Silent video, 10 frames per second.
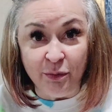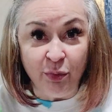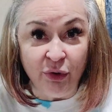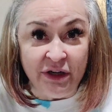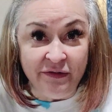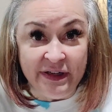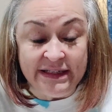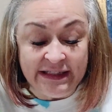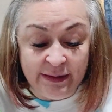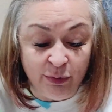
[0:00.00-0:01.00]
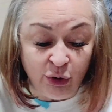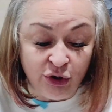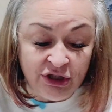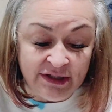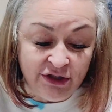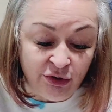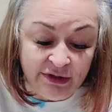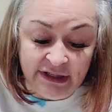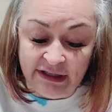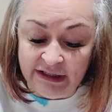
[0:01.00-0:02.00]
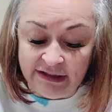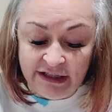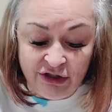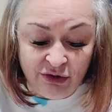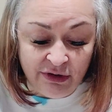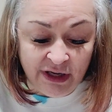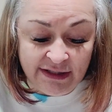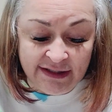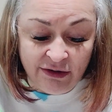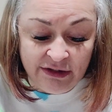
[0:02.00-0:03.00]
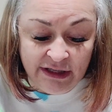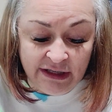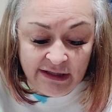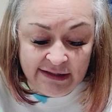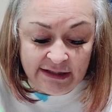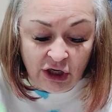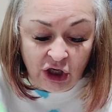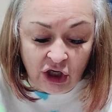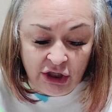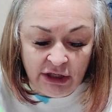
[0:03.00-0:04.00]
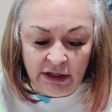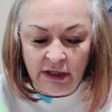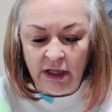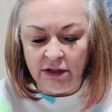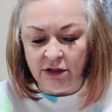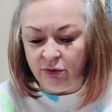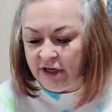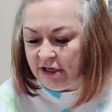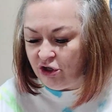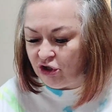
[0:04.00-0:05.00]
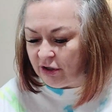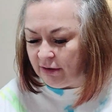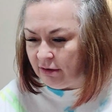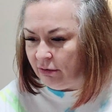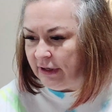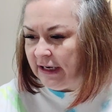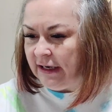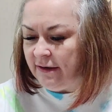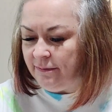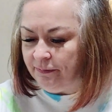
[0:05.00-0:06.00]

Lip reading: previously purchased your ticket. They do not sell tickets on location, okay?